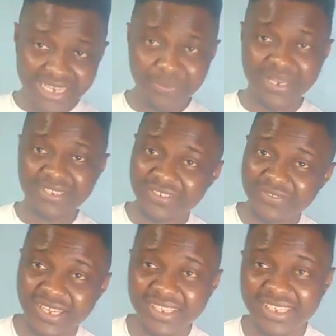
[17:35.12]
it depends
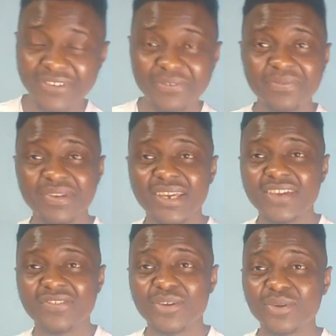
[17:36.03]
if
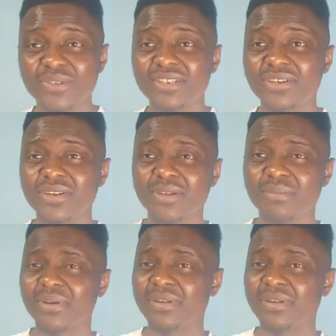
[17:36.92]
they concede or not.